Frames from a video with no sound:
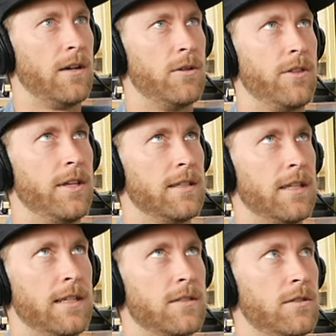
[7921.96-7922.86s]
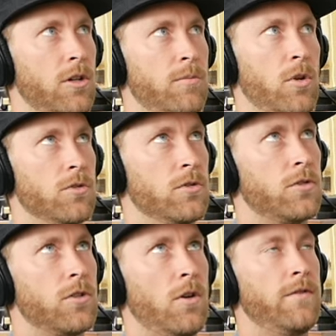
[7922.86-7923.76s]
whole thing like snowballed
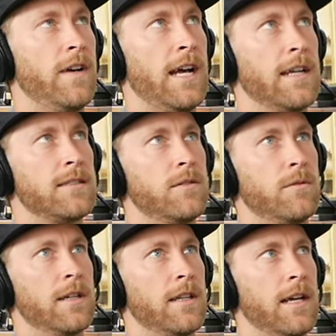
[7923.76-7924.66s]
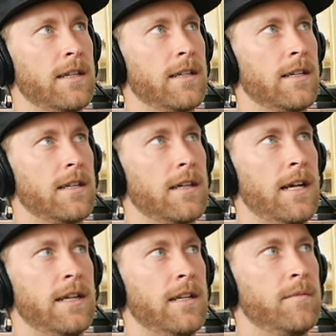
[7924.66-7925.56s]
so fast to where like I
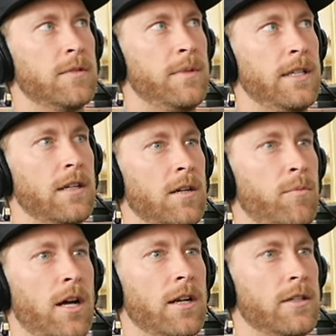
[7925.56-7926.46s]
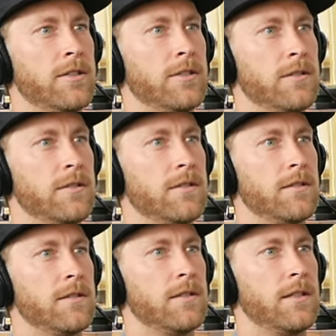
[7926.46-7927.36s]
ended up just being on a product shoot.
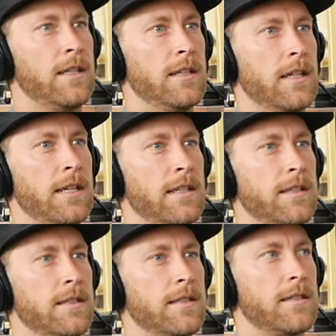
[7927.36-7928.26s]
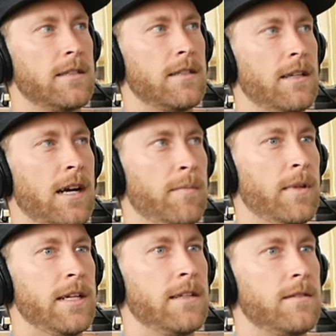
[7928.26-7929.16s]
And like, I'm
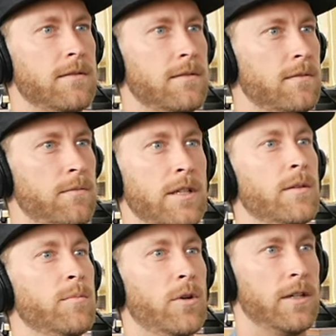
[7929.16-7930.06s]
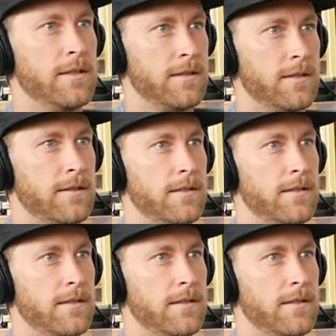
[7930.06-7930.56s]
like with the boys.